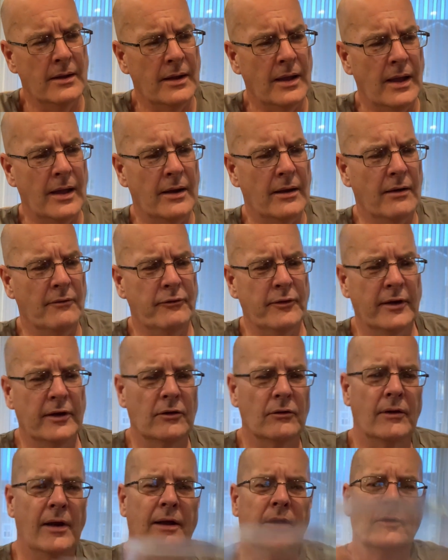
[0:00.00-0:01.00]
A
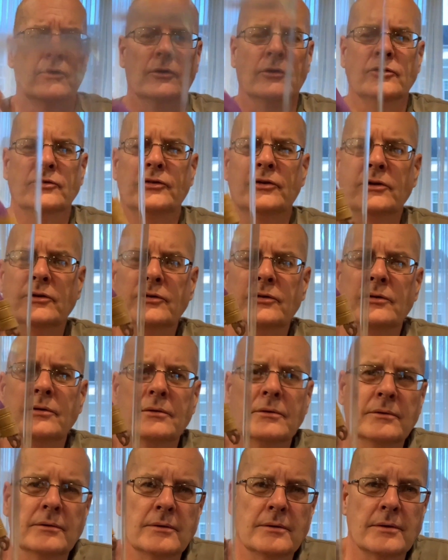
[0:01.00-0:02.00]
figure like Ursus
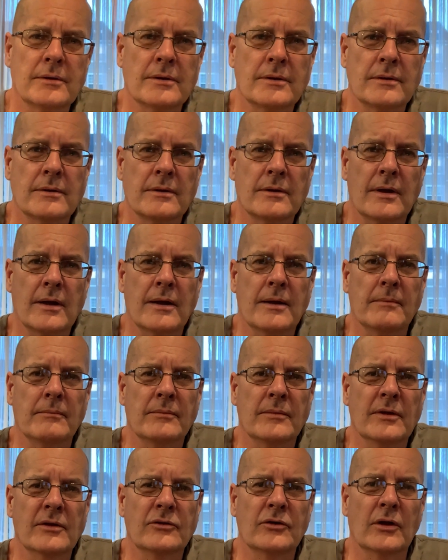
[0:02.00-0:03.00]

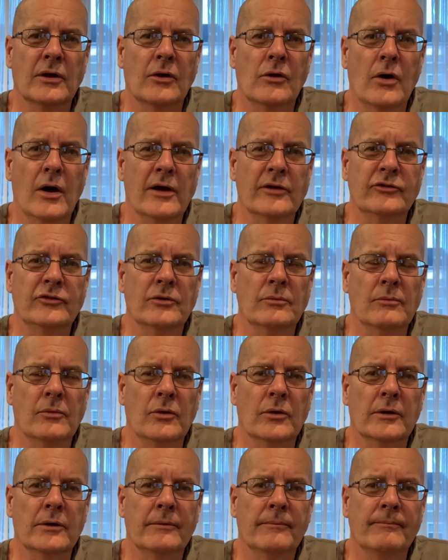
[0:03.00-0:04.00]
is going to cost you
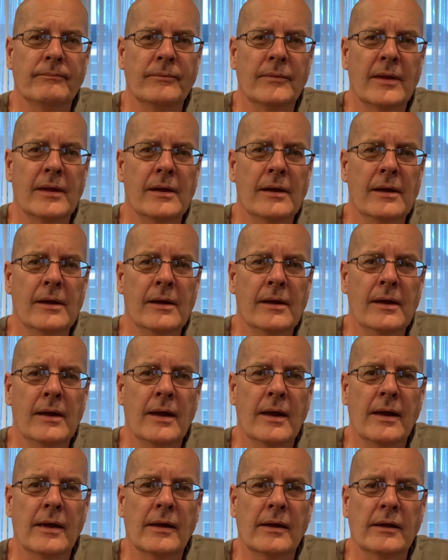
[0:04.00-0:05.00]
more.
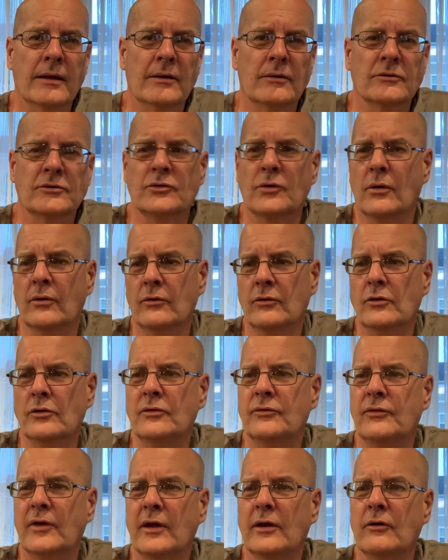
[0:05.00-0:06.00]
So a loose
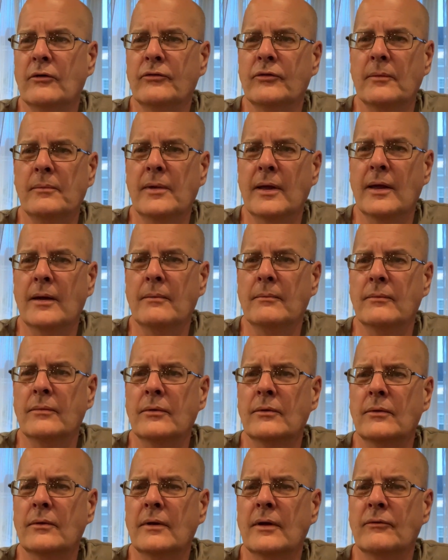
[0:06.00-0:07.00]
figure from him,
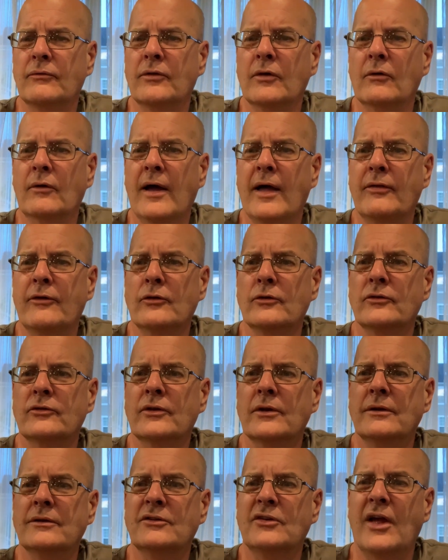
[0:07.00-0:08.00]
if the leather's
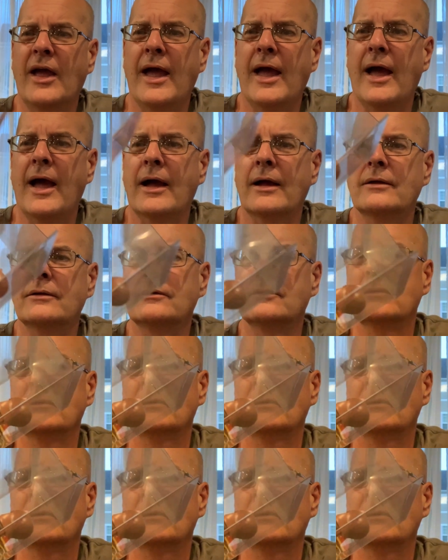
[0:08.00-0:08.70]
intact